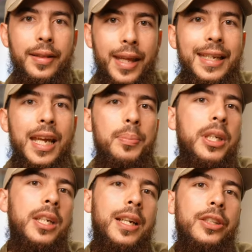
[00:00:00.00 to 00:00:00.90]
they
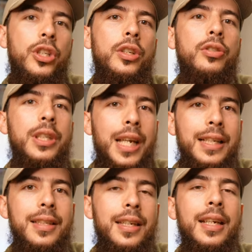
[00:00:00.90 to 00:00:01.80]
came in and actually
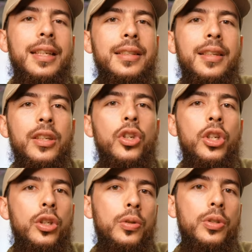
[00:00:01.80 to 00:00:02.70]
created it into this
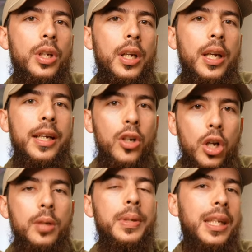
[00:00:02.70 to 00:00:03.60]
huge
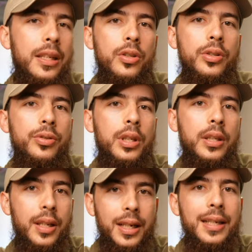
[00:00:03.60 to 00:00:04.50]
economy and
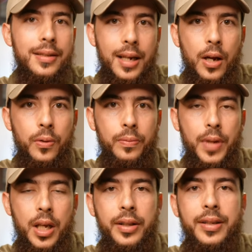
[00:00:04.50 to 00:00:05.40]
industry that it is now.
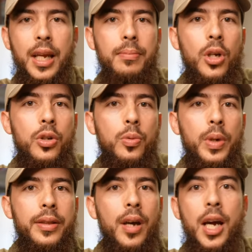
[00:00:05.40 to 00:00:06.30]
The same goes
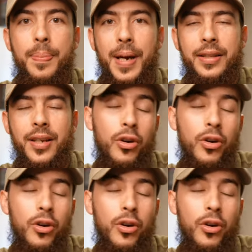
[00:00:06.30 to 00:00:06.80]
with iPads.